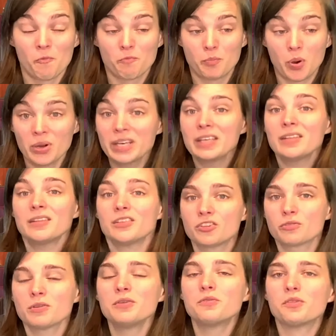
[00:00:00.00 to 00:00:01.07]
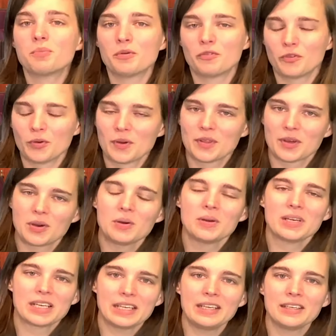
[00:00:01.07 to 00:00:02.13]
putting the truth before the
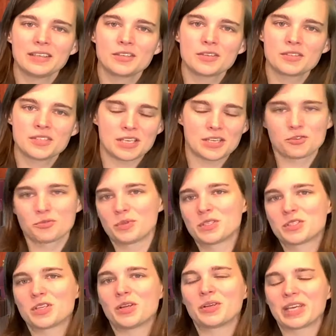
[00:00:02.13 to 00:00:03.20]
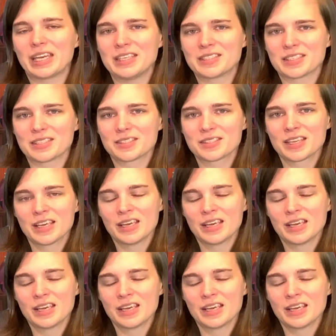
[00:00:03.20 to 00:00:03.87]
court in sexual assault cases.